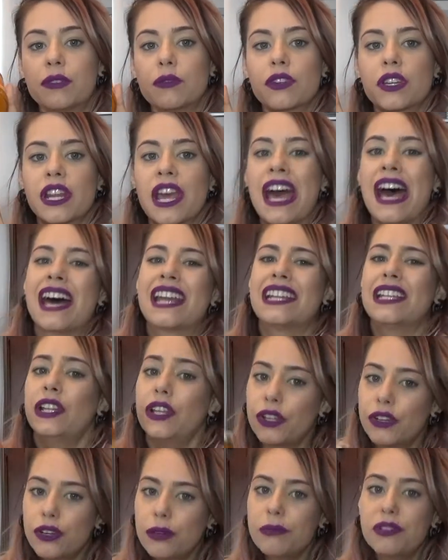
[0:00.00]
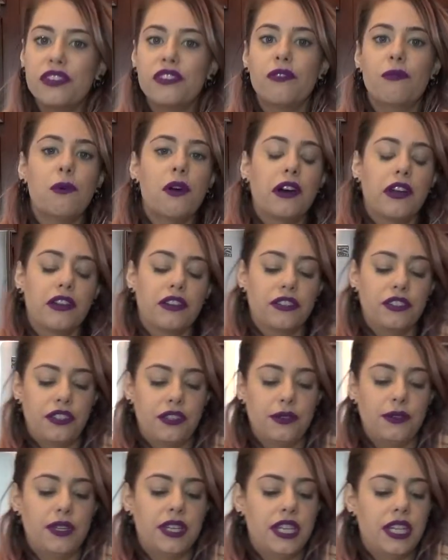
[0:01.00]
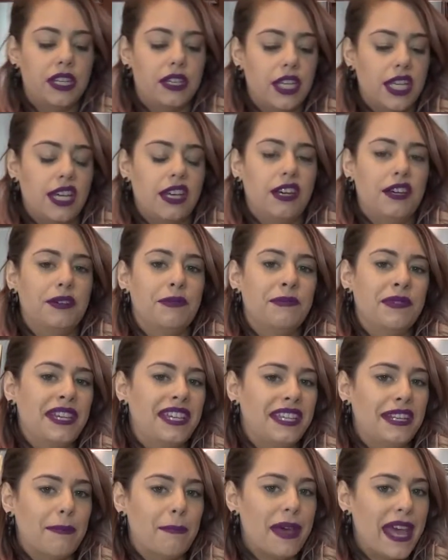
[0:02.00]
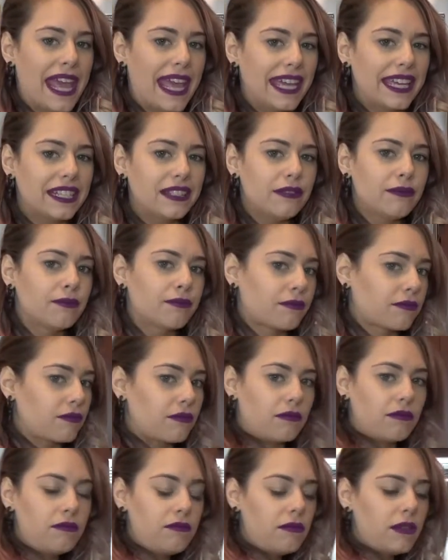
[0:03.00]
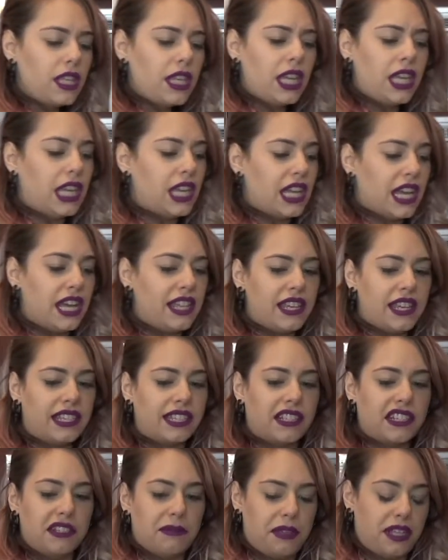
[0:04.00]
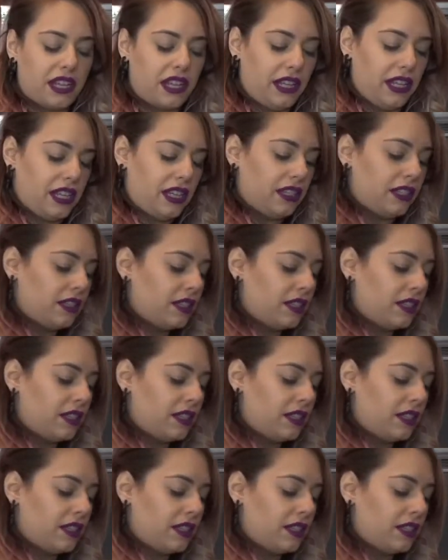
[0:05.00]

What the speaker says: We're gonna add a little bit of water to it in a pan, and that's gonna be the glaze.